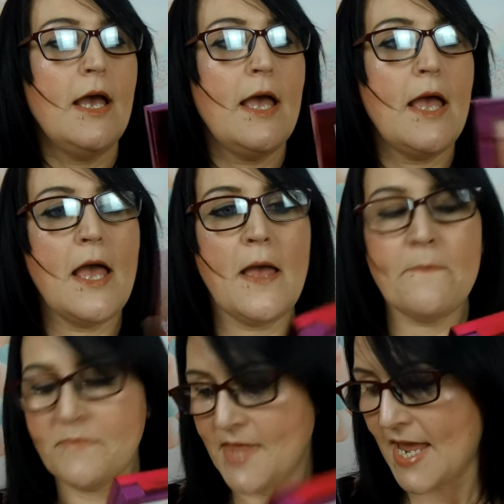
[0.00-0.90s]

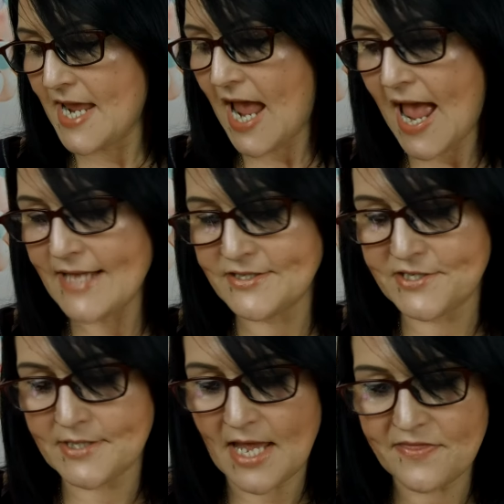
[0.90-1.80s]
They
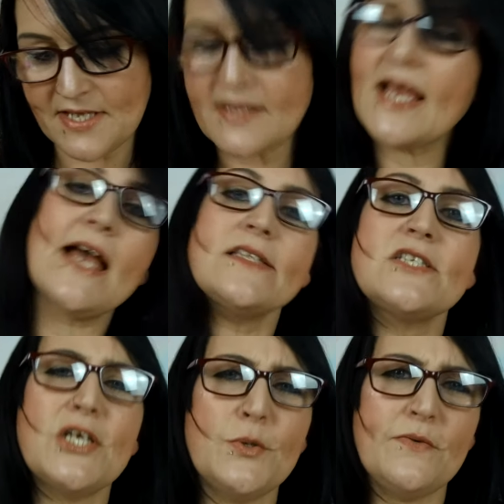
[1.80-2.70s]
had
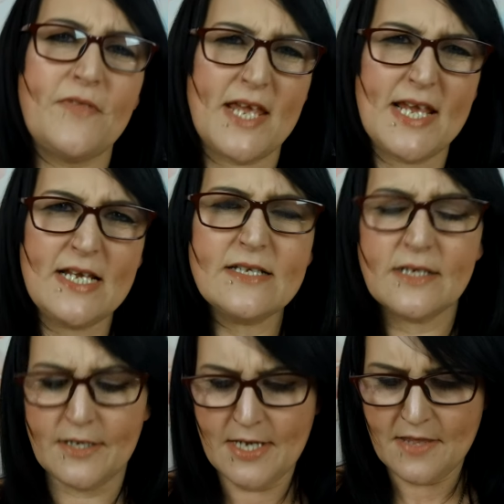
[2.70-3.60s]
two of
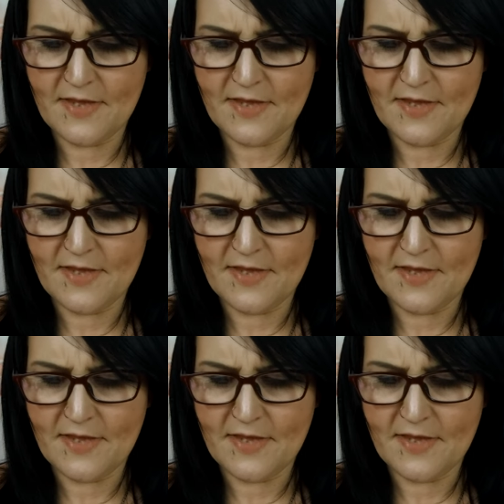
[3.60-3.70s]
these.